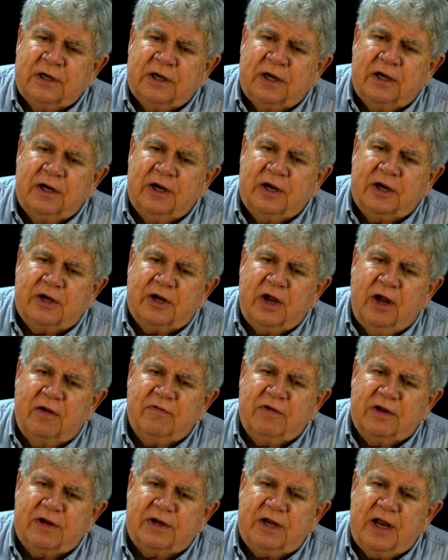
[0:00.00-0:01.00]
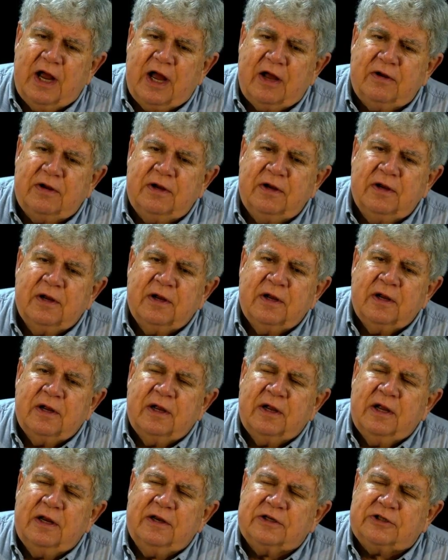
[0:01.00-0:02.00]
here in Covenant County.
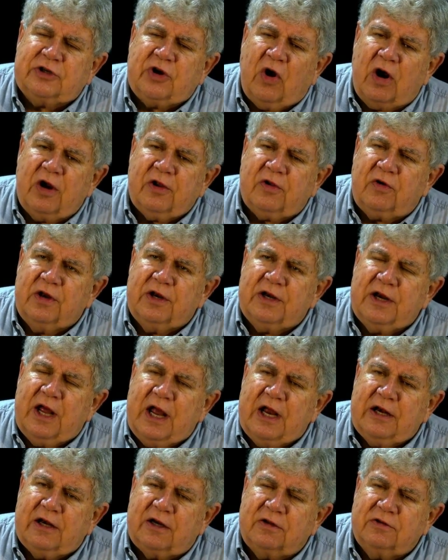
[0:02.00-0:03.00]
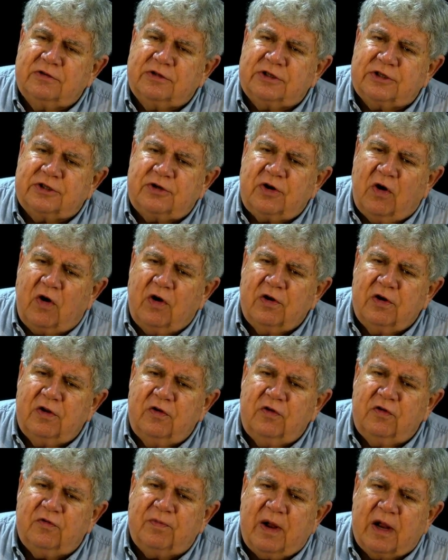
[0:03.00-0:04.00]
And this article in the Andalusia Star
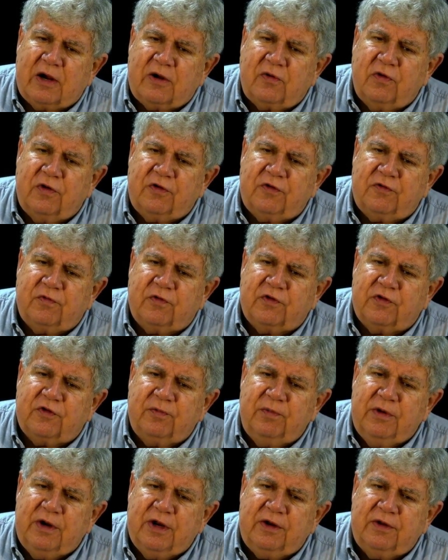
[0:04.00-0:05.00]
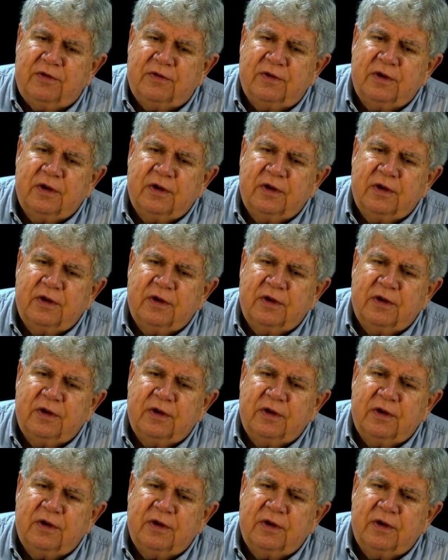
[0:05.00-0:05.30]
News by Christopher Smith